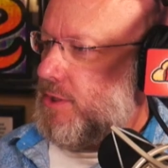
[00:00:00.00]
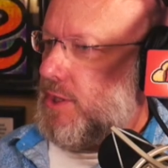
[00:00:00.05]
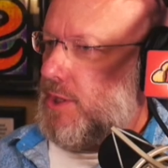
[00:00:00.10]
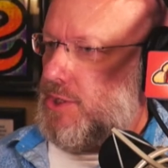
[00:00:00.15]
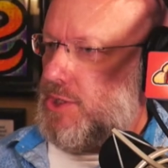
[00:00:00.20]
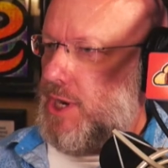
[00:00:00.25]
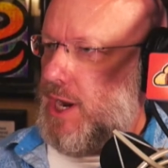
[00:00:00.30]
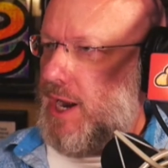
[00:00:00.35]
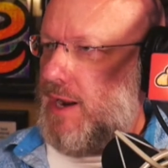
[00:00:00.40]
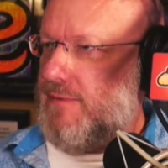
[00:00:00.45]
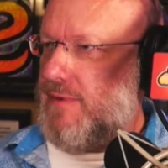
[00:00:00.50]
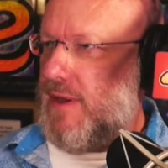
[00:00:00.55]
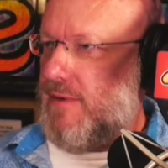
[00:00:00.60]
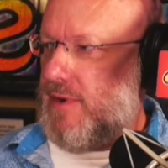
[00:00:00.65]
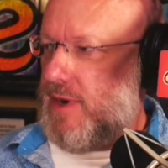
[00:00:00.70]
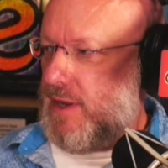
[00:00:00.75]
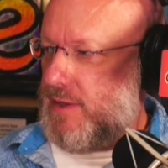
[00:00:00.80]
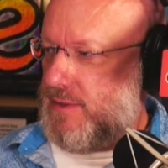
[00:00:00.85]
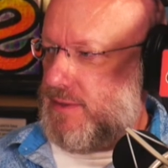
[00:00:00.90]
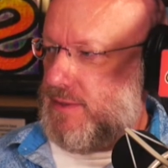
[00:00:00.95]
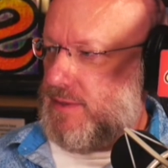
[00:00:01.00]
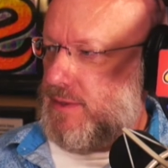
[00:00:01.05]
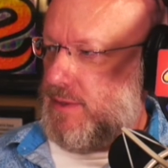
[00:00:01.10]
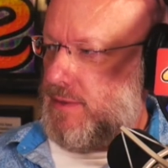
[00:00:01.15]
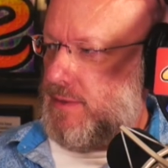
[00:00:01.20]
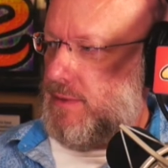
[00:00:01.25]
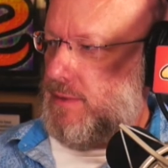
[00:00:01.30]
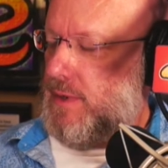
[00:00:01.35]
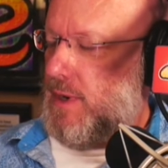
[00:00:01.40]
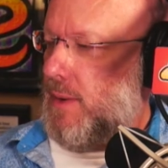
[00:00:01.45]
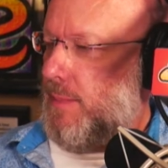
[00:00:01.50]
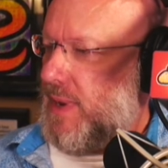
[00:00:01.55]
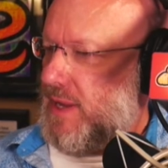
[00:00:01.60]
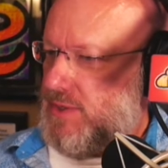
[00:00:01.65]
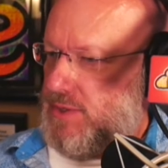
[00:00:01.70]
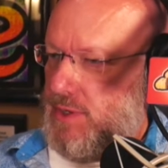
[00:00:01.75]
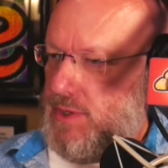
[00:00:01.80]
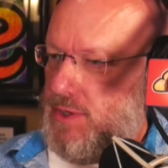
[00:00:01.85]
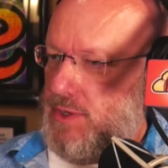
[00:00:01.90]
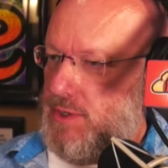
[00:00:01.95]
chain of evidence, and
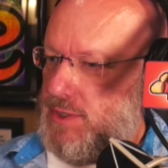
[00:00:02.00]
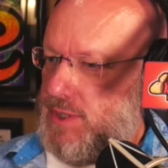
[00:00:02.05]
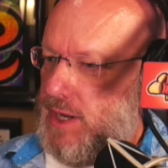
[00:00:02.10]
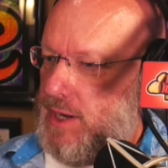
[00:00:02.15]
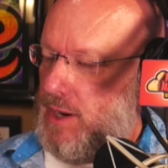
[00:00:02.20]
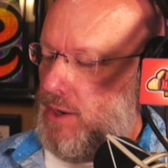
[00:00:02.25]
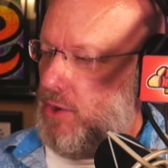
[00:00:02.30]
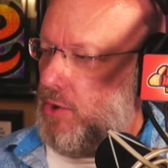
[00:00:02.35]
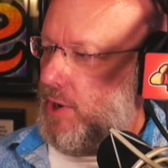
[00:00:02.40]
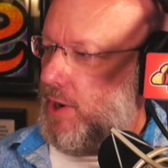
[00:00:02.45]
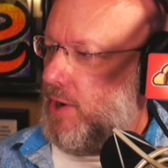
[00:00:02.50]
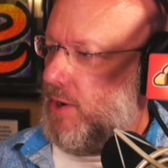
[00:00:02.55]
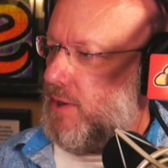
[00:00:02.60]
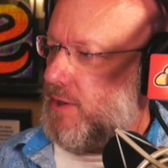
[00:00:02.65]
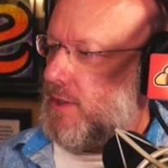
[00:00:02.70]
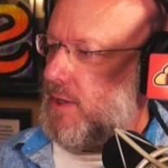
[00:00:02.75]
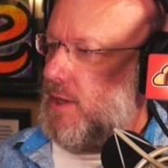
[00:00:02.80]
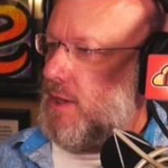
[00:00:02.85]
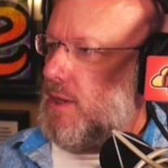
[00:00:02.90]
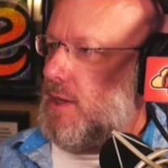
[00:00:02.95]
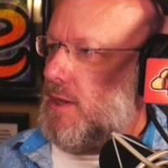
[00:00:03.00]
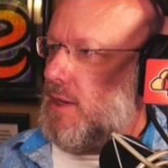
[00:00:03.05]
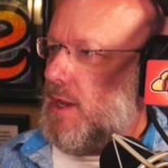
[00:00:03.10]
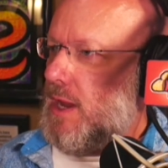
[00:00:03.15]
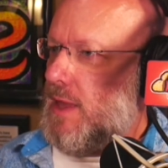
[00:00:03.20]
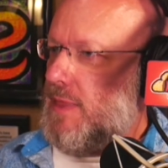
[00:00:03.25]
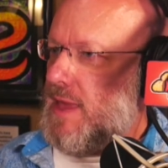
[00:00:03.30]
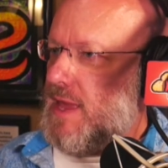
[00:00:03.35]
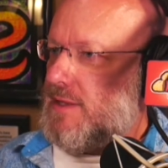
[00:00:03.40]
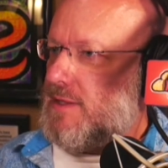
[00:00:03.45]
basically you're just getting a lawyer to, and that's